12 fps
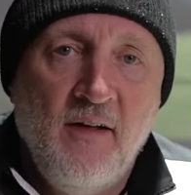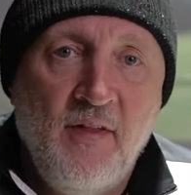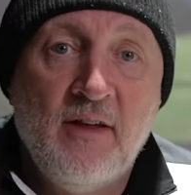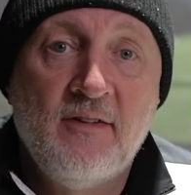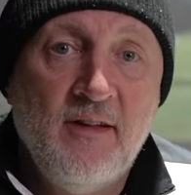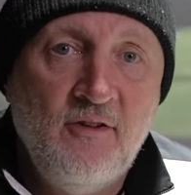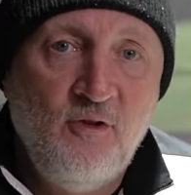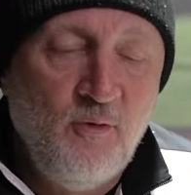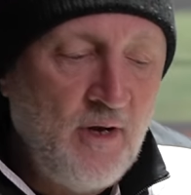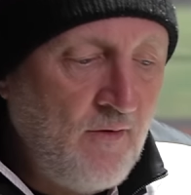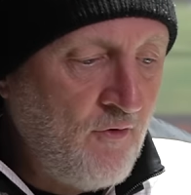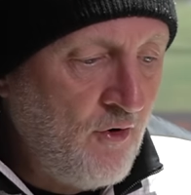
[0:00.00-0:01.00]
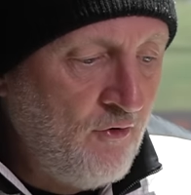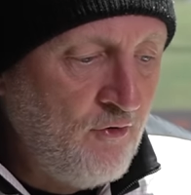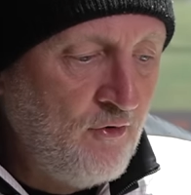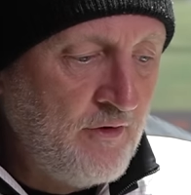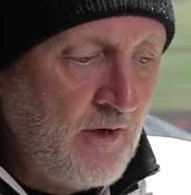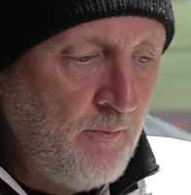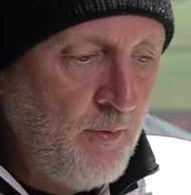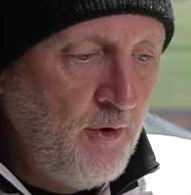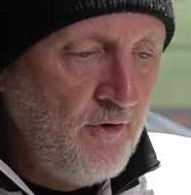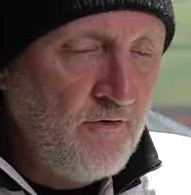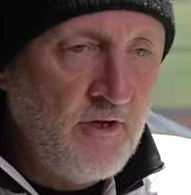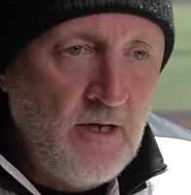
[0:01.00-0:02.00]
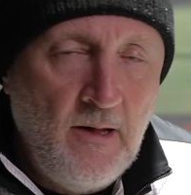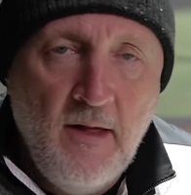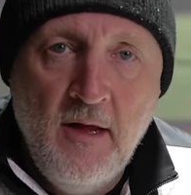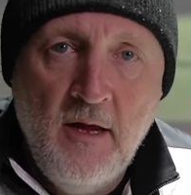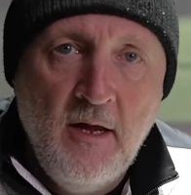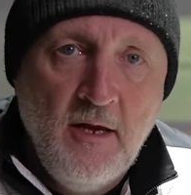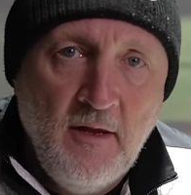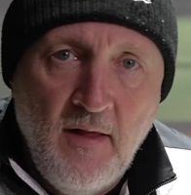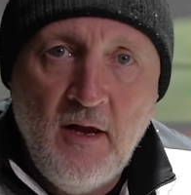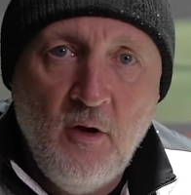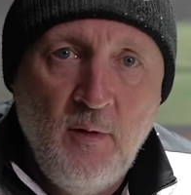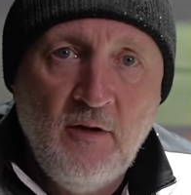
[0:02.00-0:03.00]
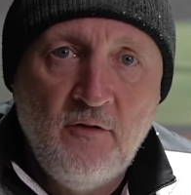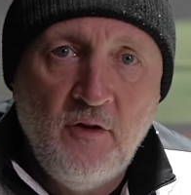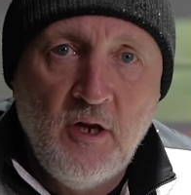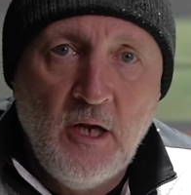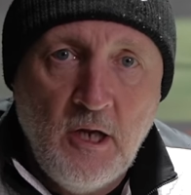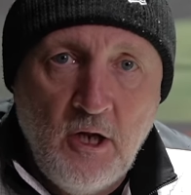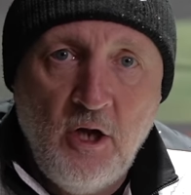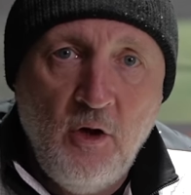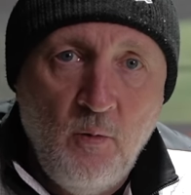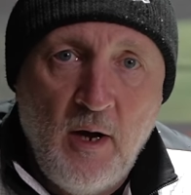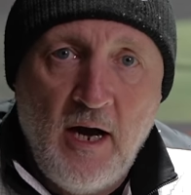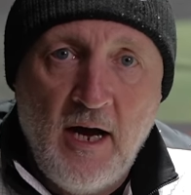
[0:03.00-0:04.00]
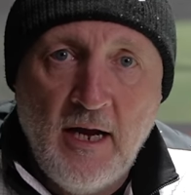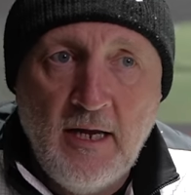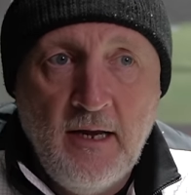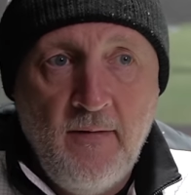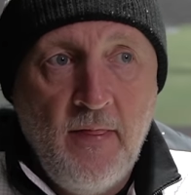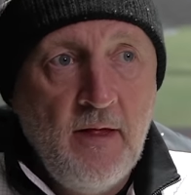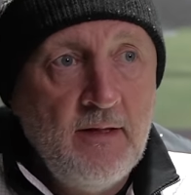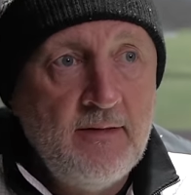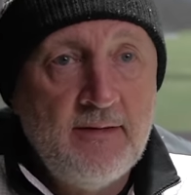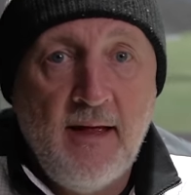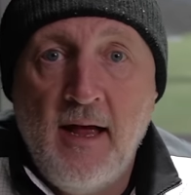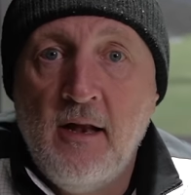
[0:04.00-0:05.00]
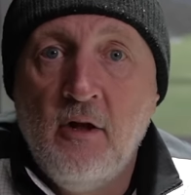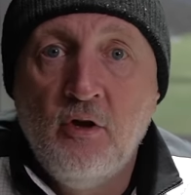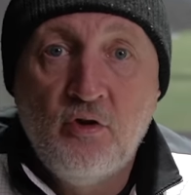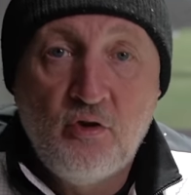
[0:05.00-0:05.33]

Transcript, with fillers: And that's an issue that I've got to sort out personally. You then go into the QI10